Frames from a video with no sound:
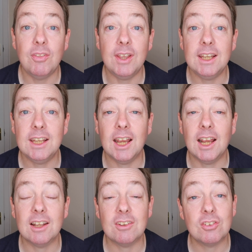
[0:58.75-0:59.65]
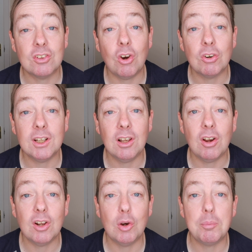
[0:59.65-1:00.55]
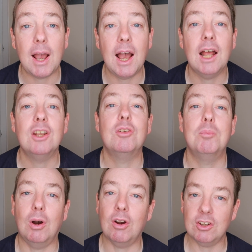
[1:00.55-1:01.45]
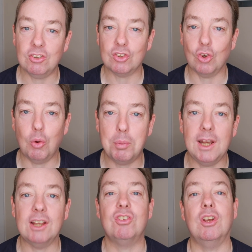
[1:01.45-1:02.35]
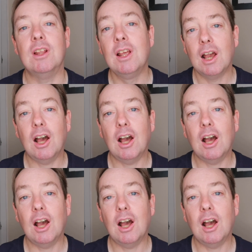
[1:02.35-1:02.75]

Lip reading: the starting lineup and my score prediction.